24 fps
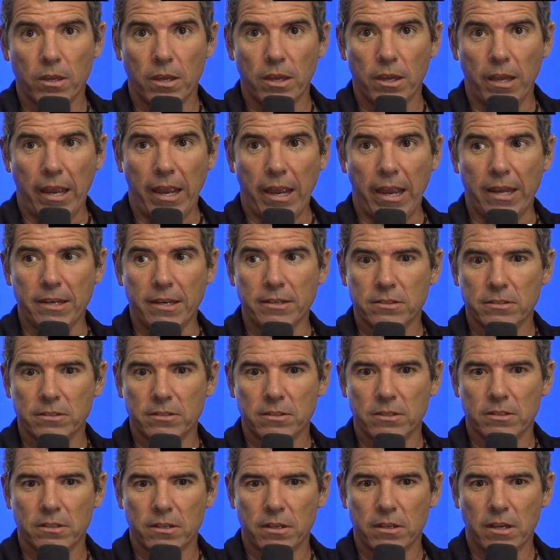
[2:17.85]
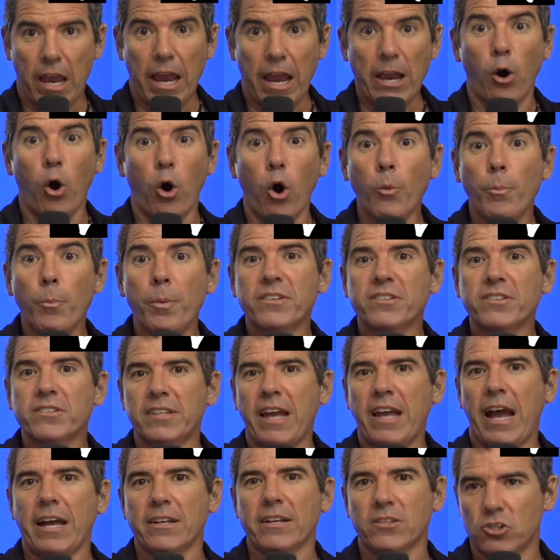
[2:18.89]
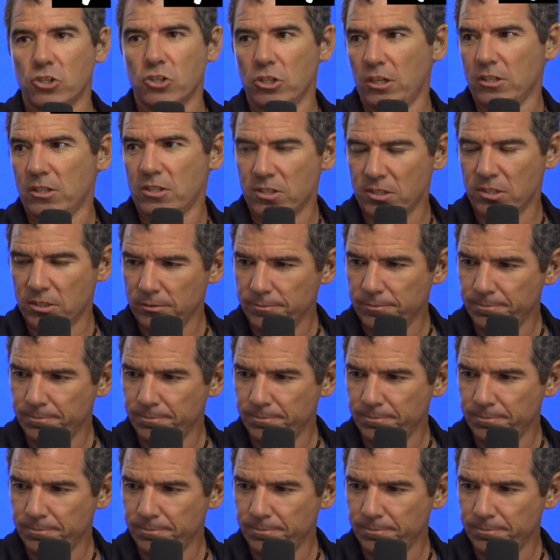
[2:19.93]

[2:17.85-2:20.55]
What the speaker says: And I hope it's not just